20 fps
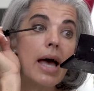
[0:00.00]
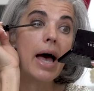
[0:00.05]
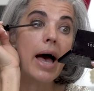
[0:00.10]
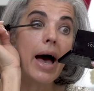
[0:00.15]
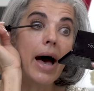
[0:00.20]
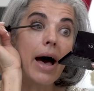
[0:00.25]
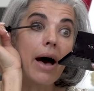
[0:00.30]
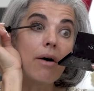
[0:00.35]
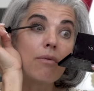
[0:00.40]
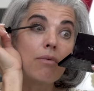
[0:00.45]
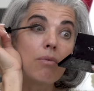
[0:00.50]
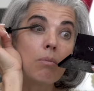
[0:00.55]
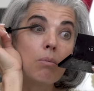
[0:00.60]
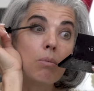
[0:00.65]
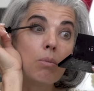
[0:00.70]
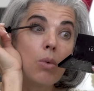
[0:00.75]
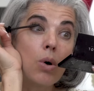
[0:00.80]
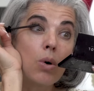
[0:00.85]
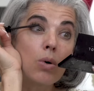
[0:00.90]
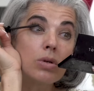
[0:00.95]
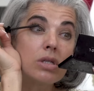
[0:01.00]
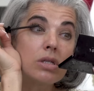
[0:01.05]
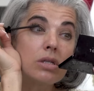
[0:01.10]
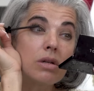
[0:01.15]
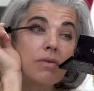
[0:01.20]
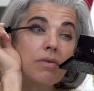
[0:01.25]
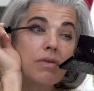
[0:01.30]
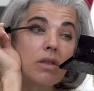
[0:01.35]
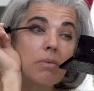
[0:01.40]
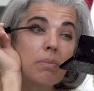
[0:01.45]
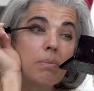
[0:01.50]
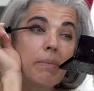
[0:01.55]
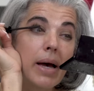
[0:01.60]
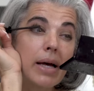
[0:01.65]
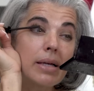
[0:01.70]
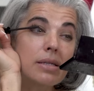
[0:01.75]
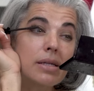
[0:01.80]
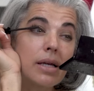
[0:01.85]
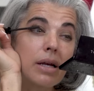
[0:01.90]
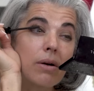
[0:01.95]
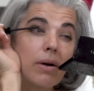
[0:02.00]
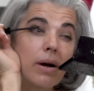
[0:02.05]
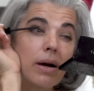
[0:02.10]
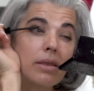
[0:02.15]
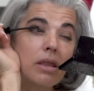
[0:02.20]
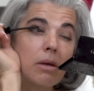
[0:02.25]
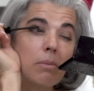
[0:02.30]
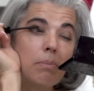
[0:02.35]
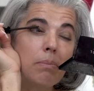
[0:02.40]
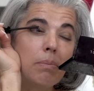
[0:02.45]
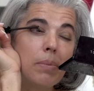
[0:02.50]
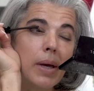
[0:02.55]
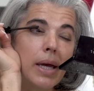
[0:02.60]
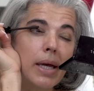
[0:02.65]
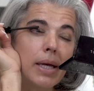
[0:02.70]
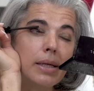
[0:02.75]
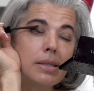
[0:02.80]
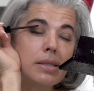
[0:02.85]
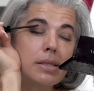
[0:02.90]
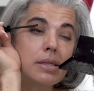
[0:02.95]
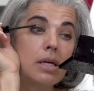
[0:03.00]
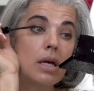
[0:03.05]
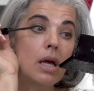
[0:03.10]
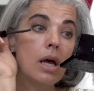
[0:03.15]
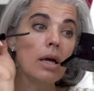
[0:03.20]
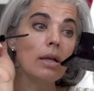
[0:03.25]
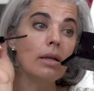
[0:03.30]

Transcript: have most of the mascara at the base.